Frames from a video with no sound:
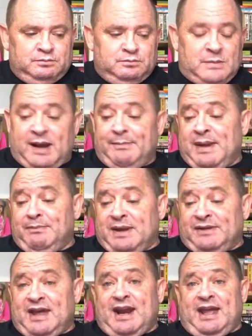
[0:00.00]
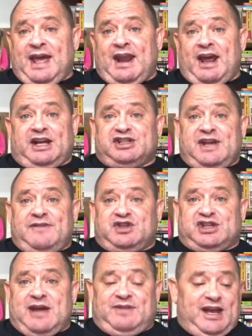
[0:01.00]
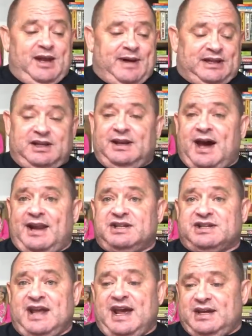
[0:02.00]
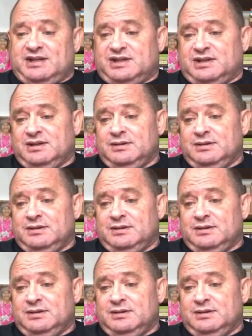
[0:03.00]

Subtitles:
I mean, but then again, I could say the same thing about the United States.